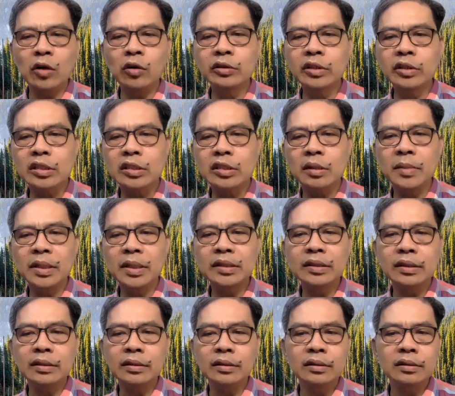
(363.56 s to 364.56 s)
Old
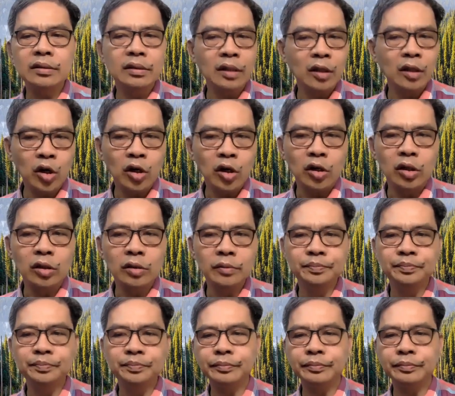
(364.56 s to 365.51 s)
Testament law